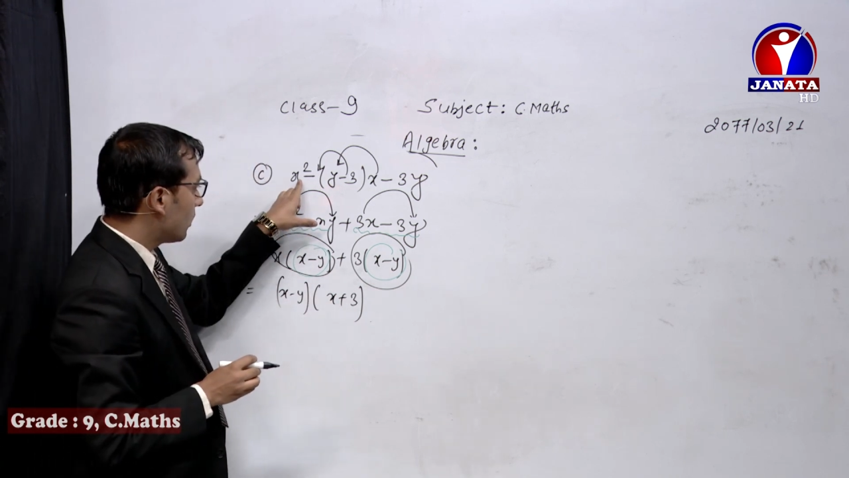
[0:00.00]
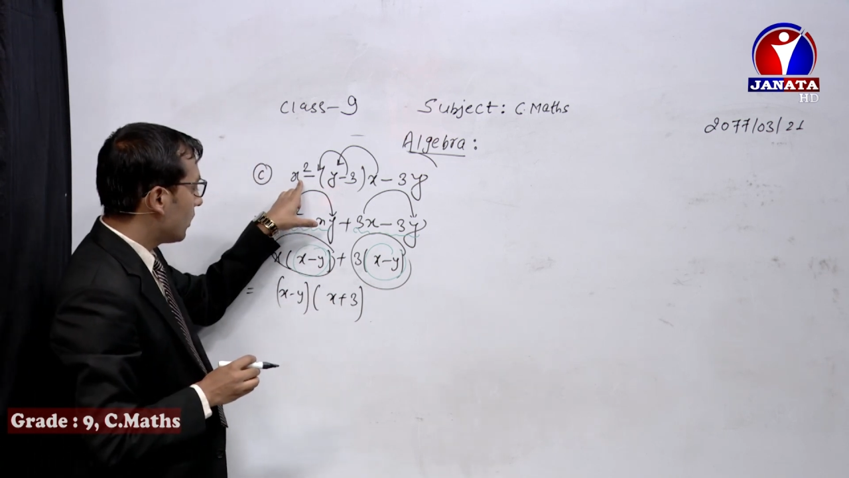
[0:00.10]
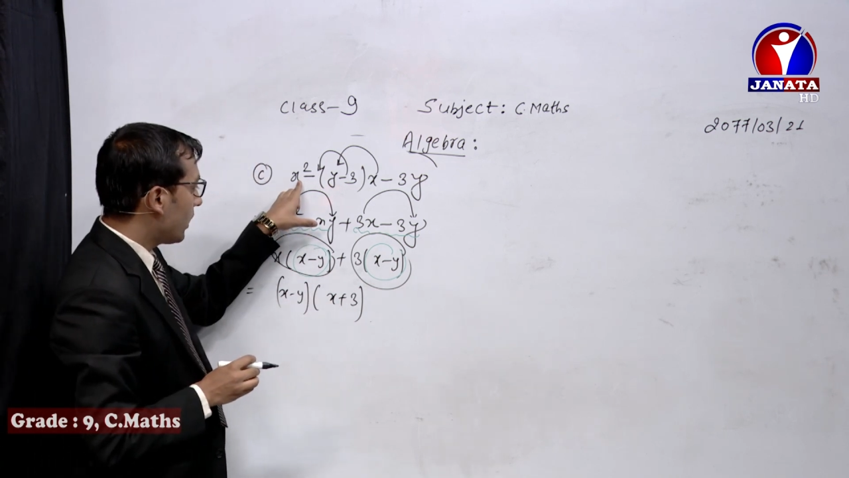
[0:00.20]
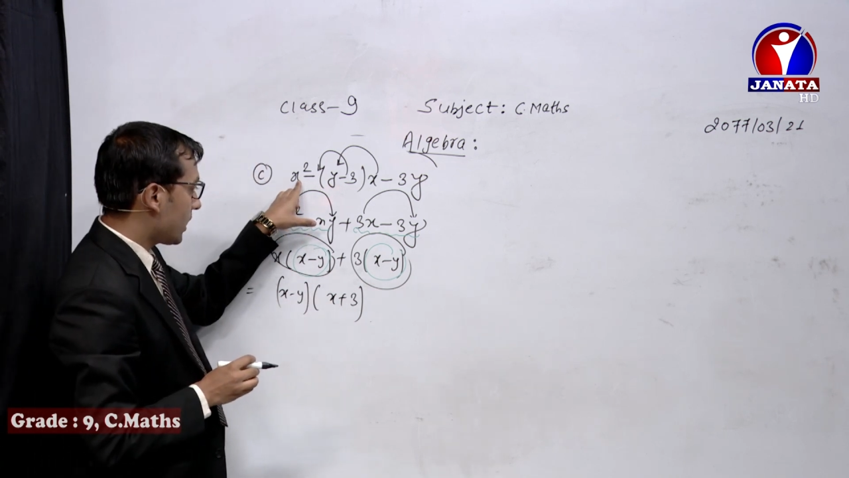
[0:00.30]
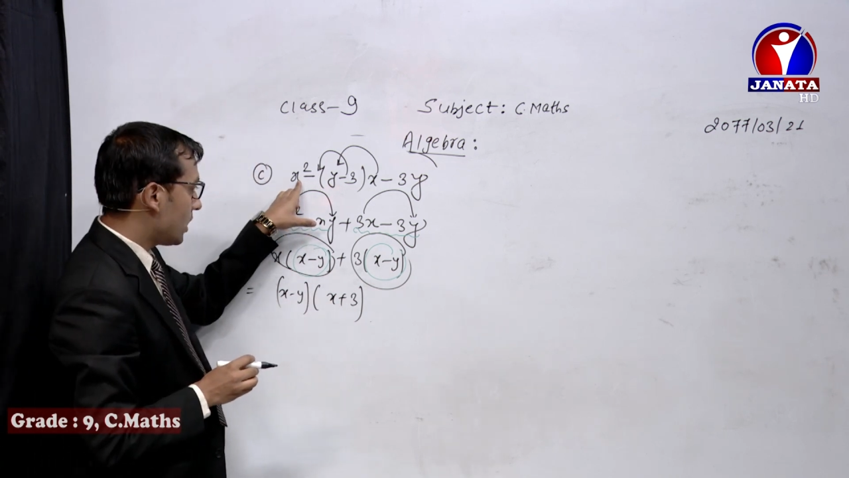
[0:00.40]

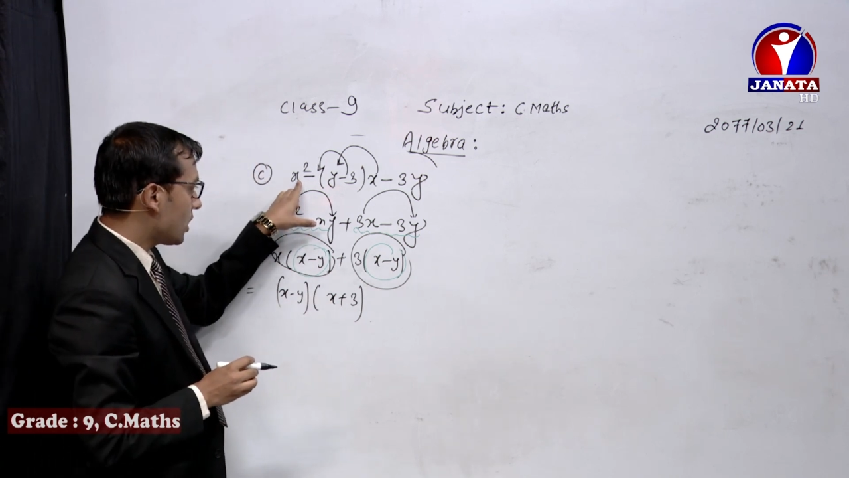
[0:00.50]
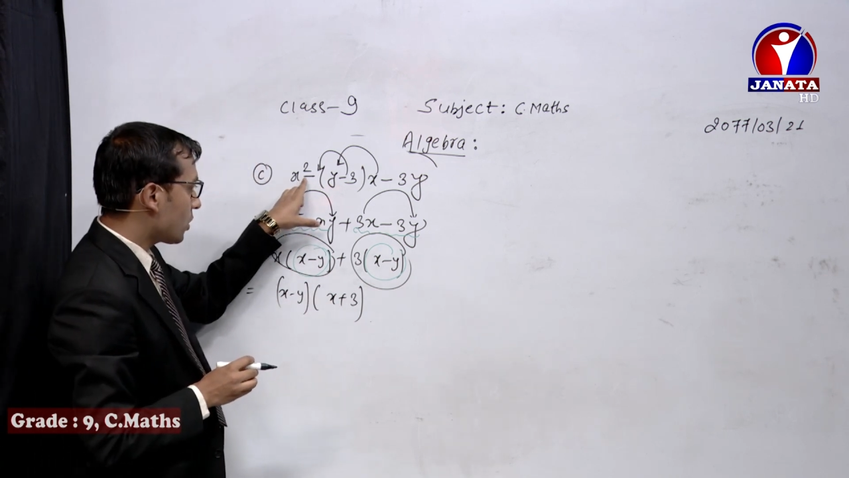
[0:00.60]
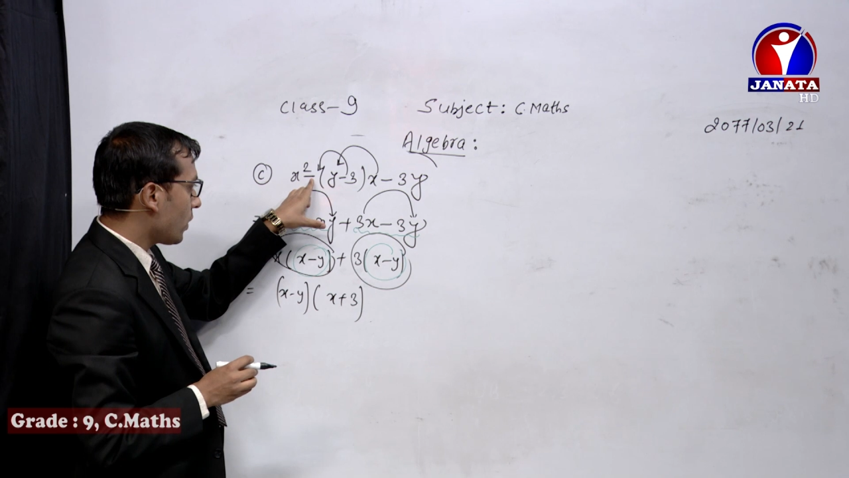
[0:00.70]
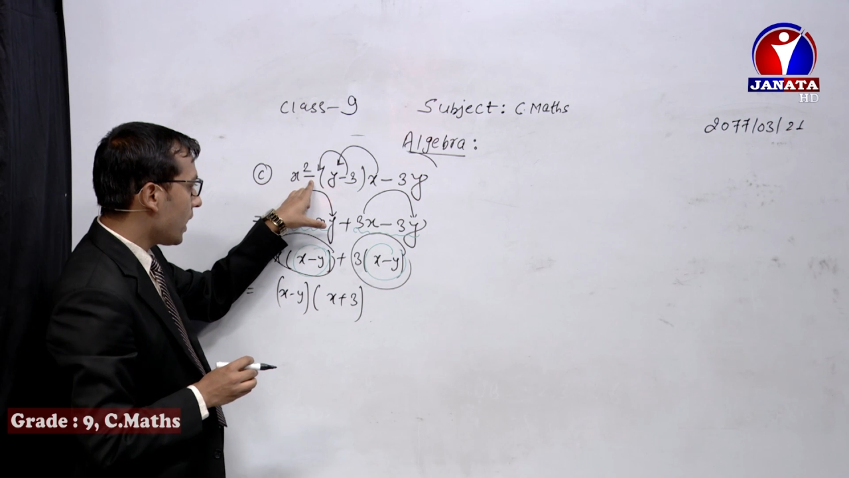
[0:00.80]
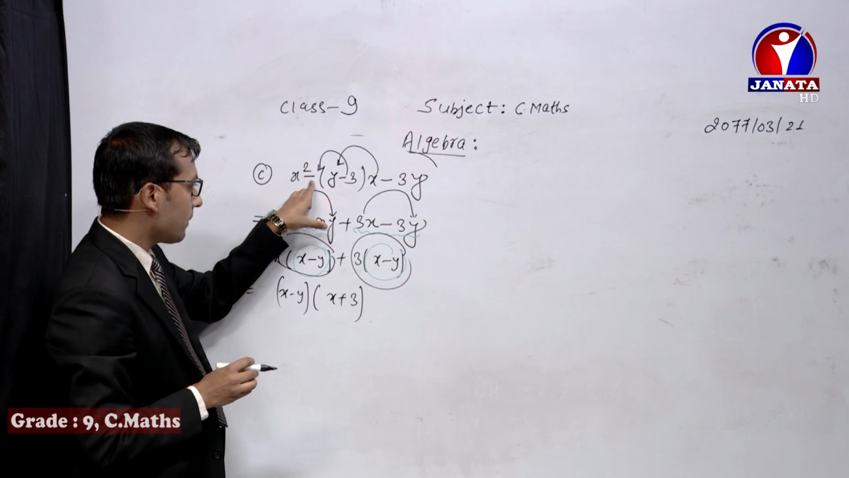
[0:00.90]
x
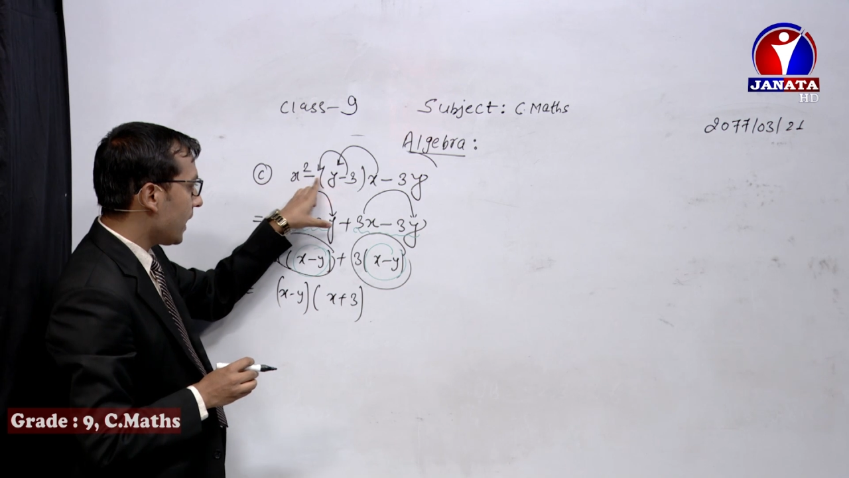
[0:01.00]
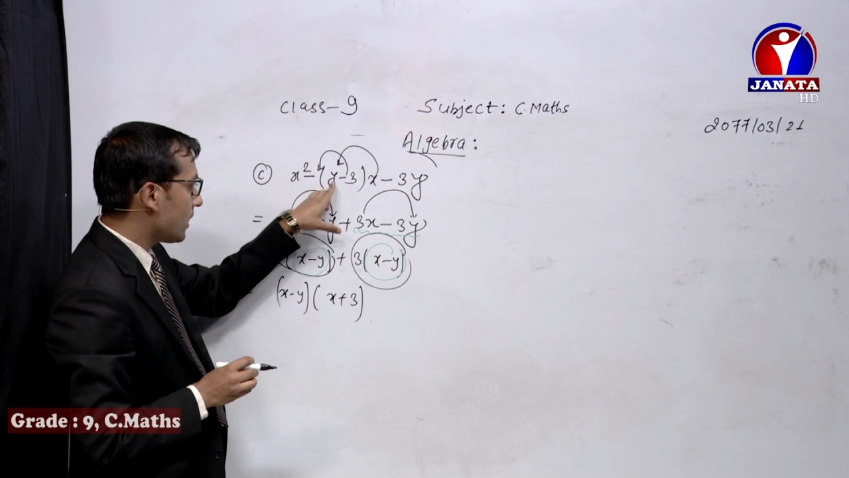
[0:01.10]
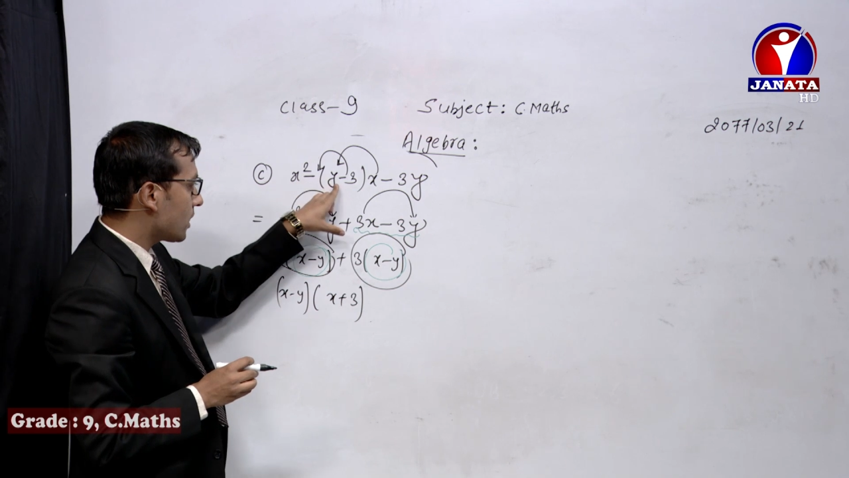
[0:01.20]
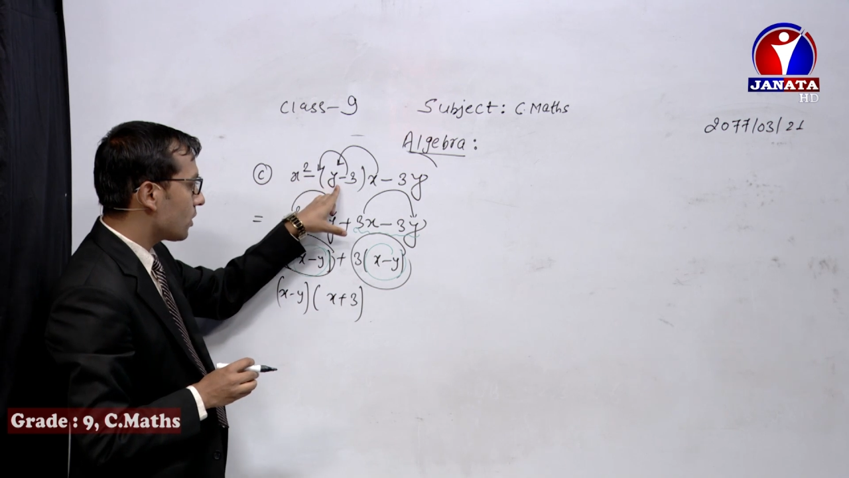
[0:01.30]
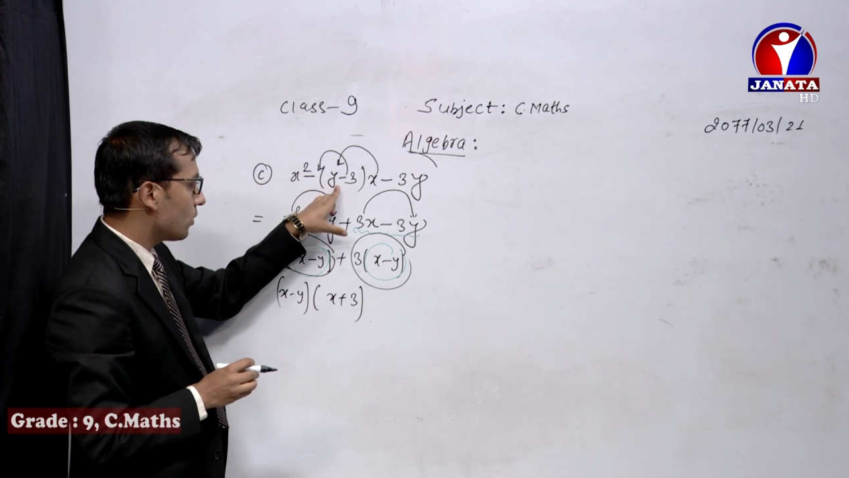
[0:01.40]
square minus